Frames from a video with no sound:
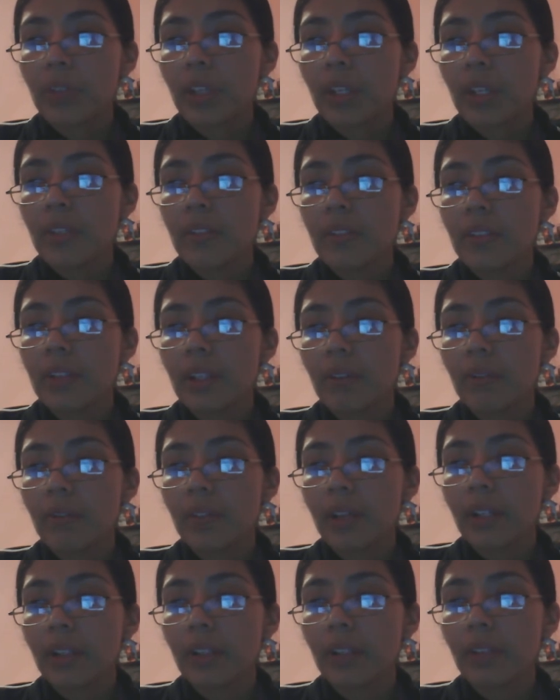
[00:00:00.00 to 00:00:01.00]
Is the
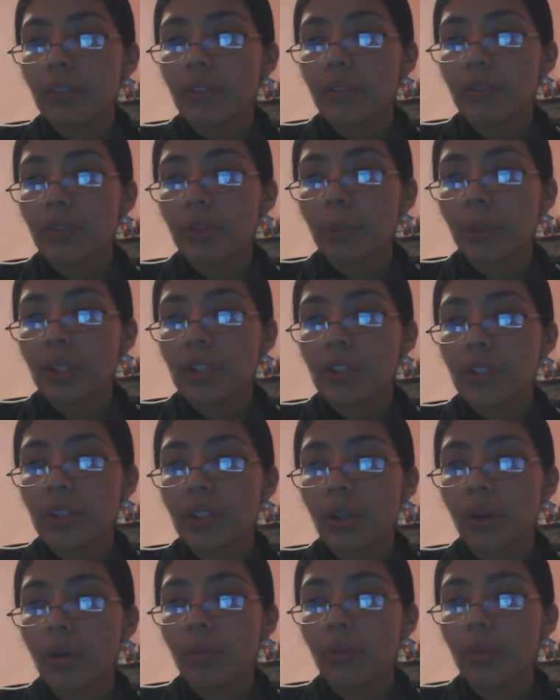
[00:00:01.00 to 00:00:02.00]
effective information
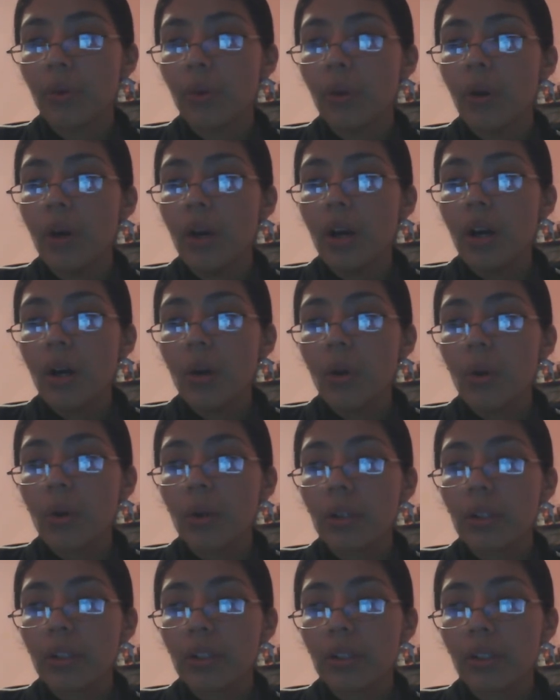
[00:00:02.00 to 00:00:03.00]
helpful or
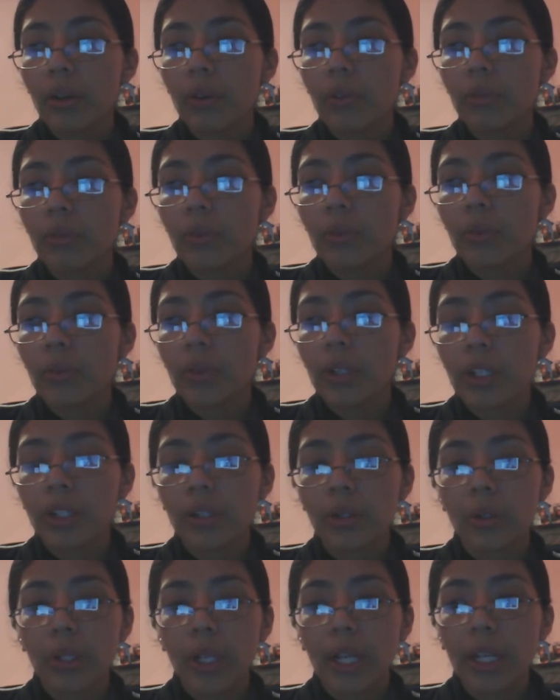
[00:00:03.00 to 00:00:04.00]
unhelpful in
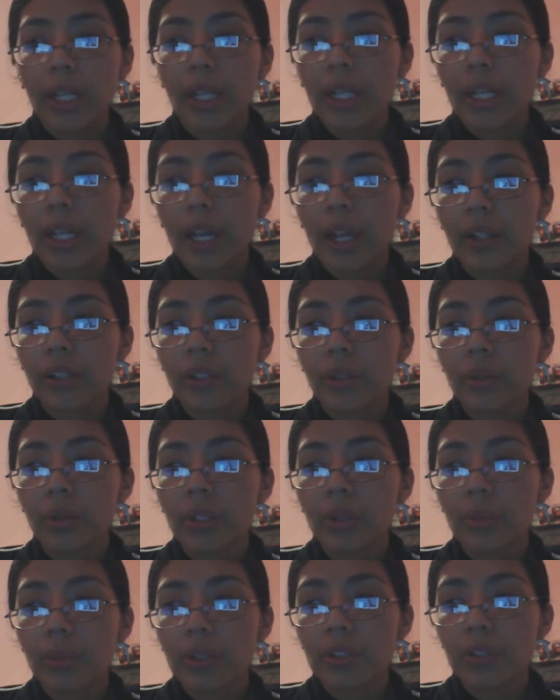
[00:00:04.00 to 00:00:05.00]
creating accurate
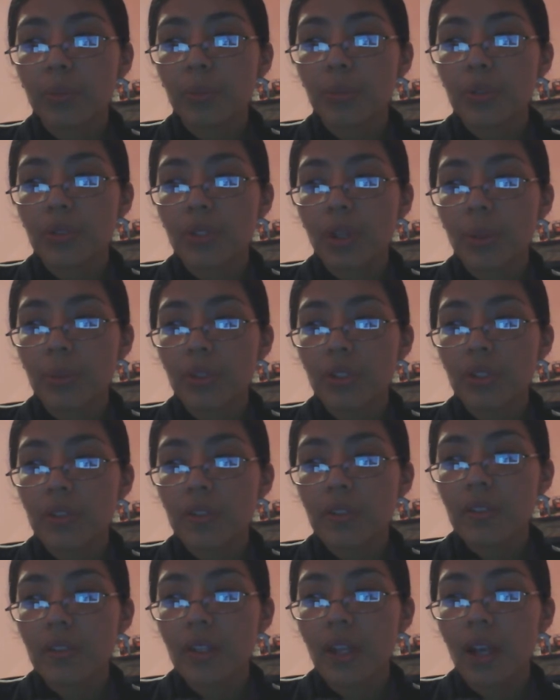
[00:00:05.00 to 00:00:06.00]
risk
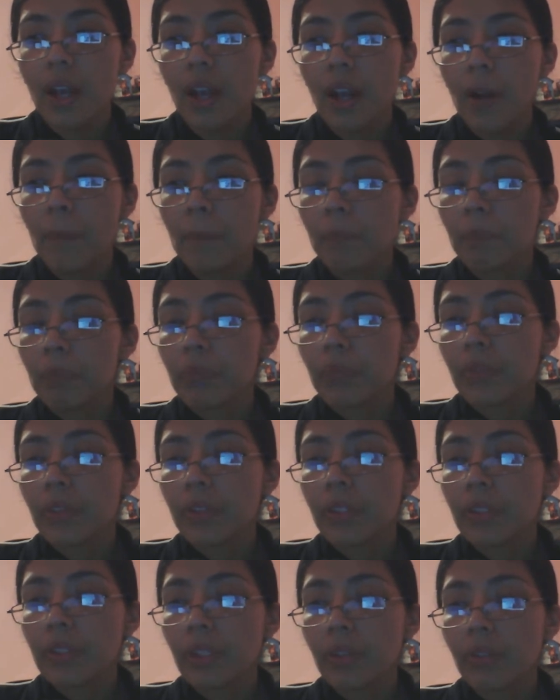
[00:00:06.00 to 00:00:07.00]
perceptions?
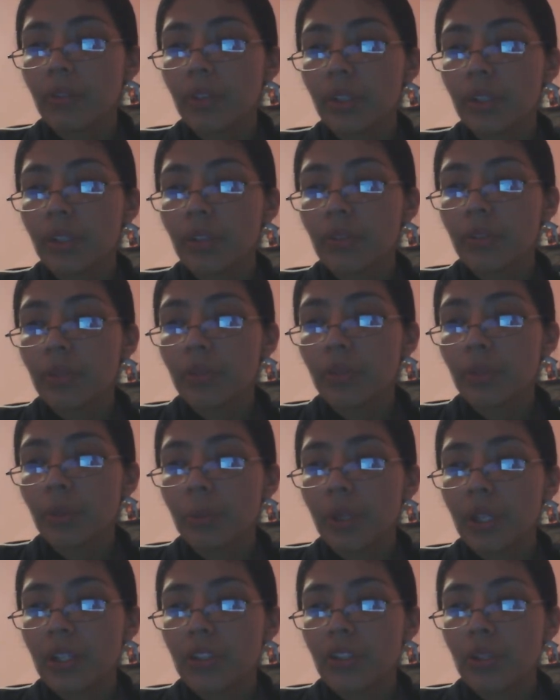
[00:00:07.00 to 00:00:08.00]
Does the effective
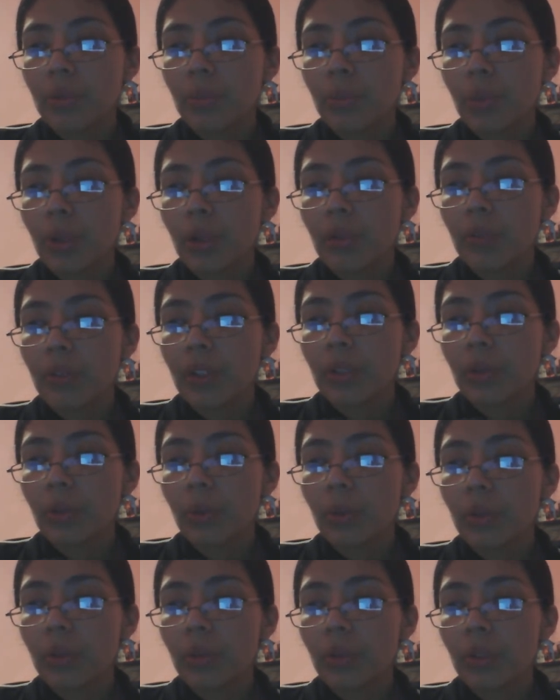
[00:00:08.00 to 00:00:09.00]
information motivate
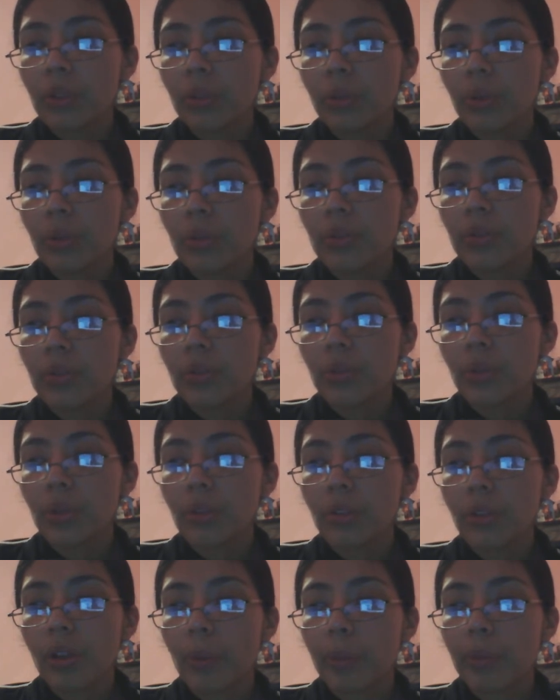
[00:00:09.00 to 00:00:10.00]
older adults to
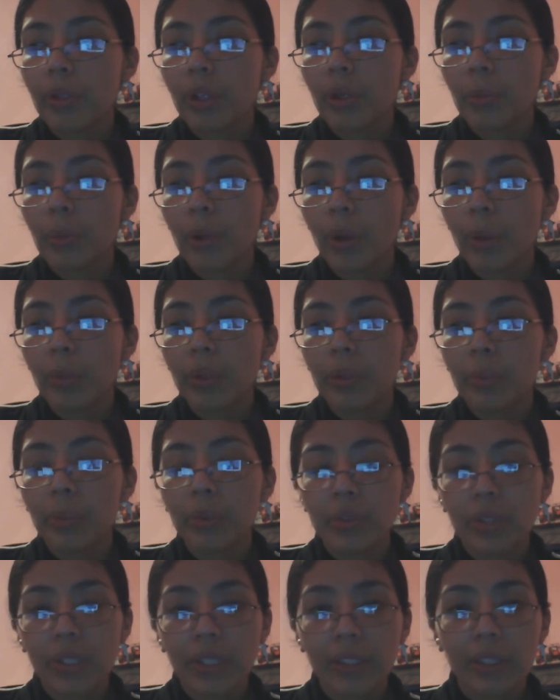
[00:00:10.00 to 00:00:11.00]
adopt appropriate
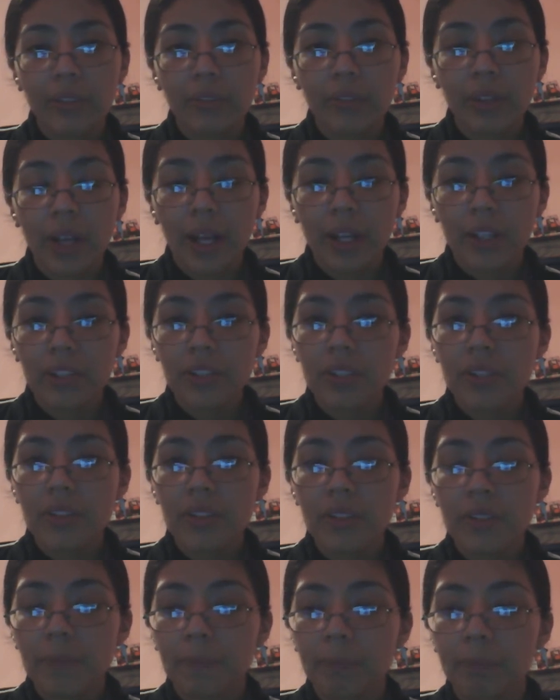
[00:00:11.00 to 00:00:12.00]
protective actions?